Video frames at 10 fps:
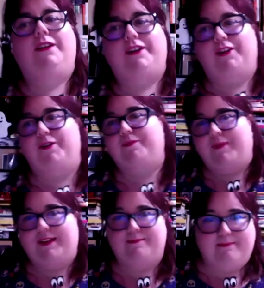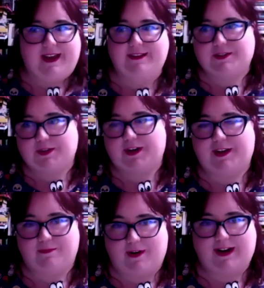you know,
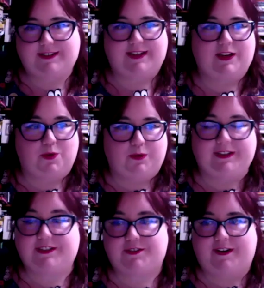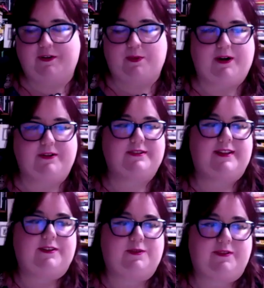mainstream writing or literary worlds and
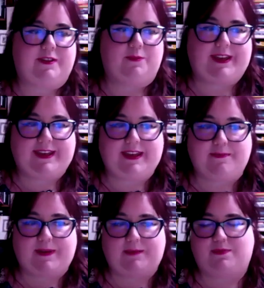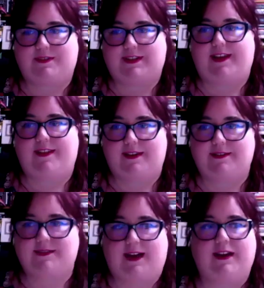that sort of thing, we hear people say
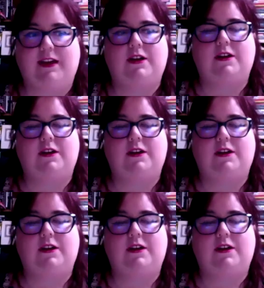things like,